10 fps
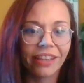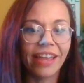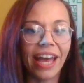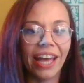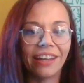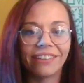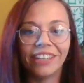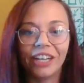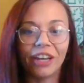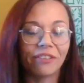that,
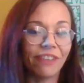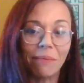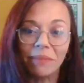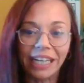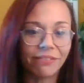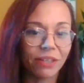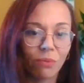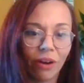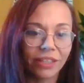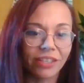family lives
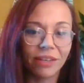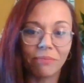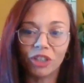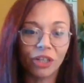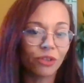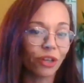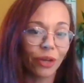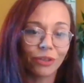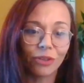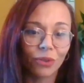in Warrington, my children
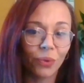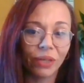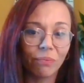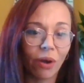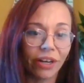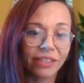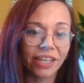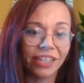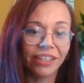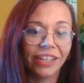go to school in
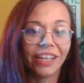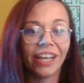Warrington.